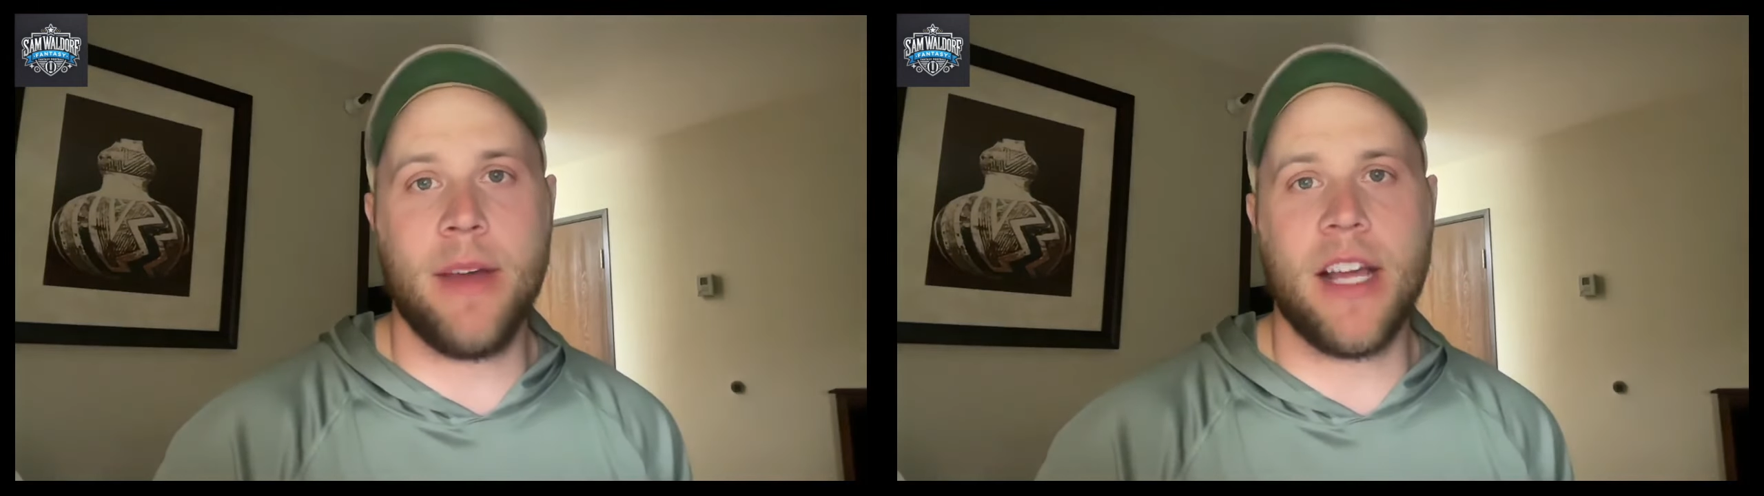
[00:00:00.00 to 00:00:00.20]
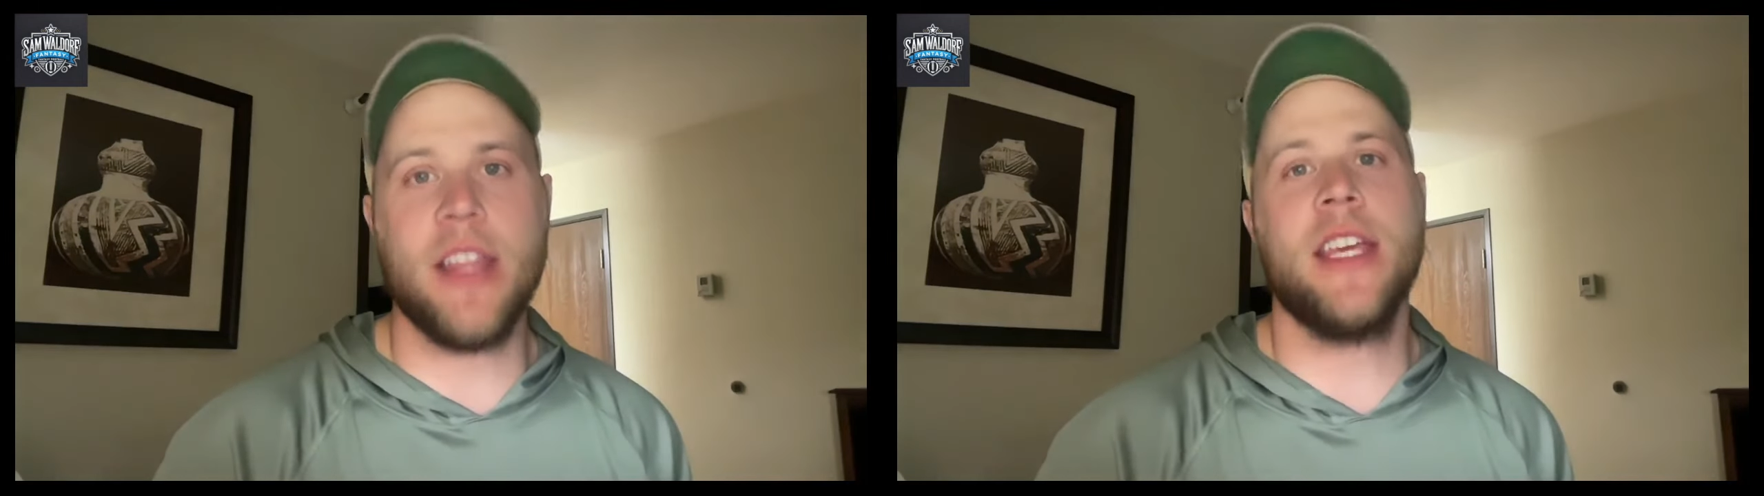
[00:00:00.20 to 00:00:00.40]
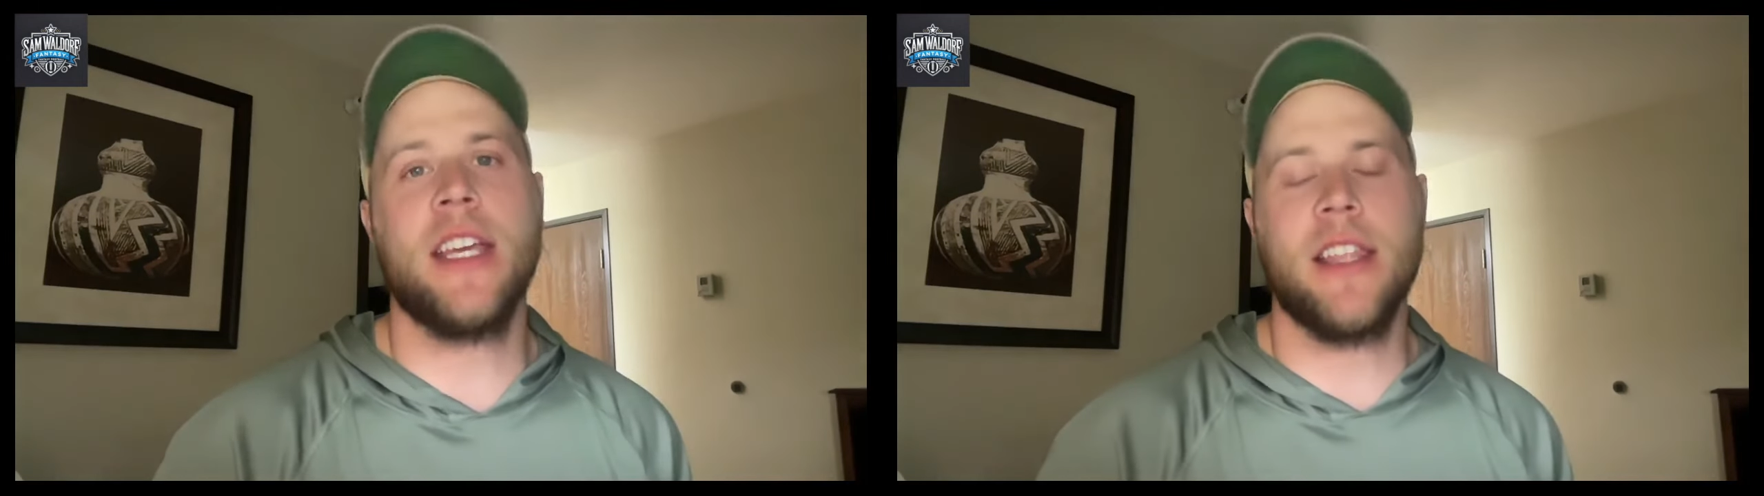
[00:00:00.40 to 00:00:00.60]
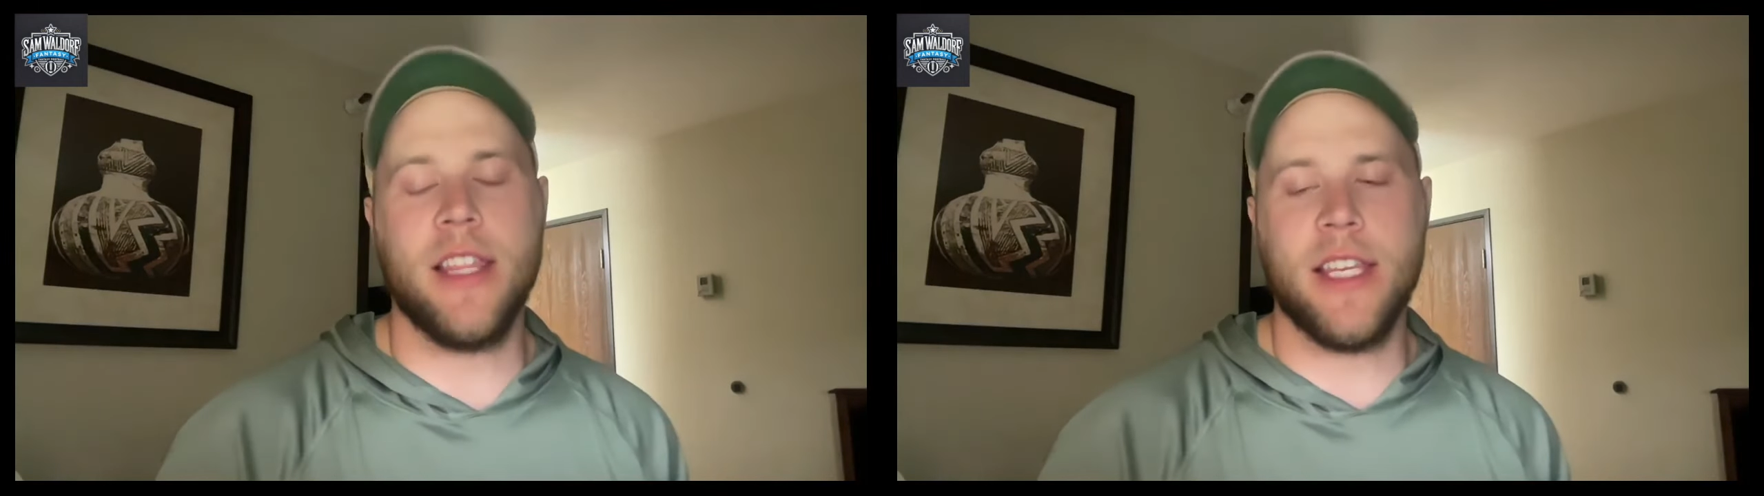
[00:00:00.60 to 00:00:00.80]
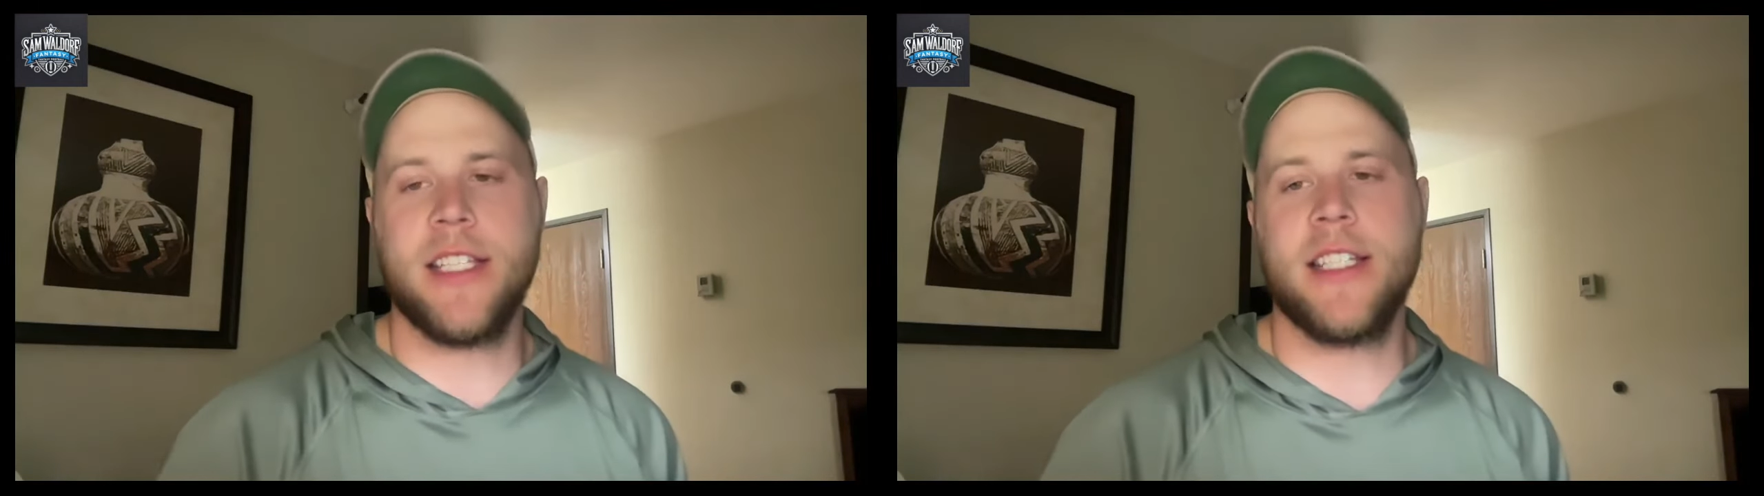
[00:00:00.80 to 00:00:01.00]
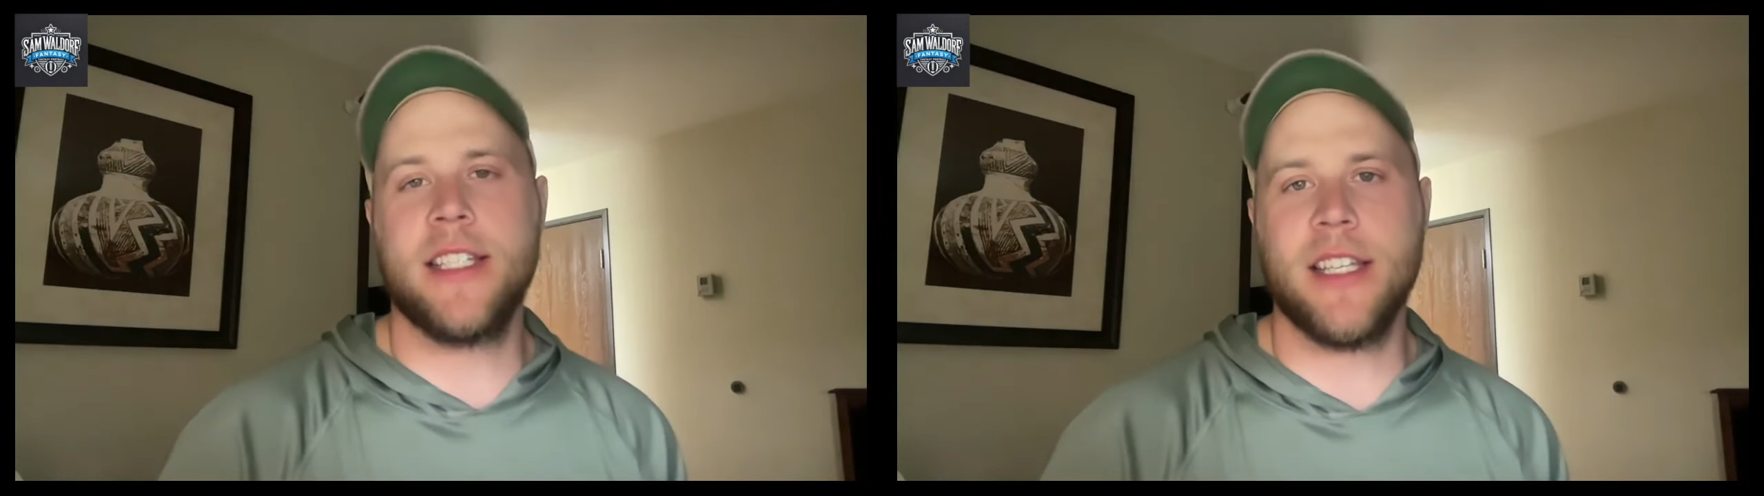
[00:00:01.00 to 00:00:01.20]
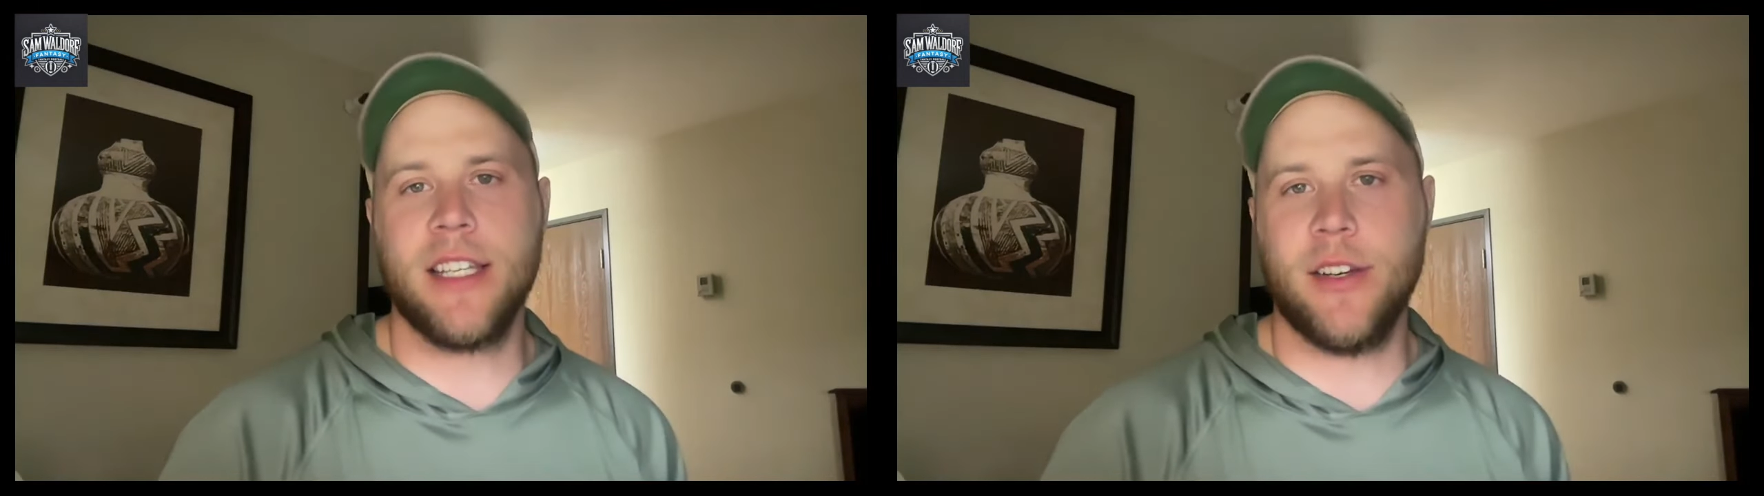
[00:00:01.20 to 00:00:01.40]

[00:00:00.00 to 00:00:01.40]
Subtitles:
And I think this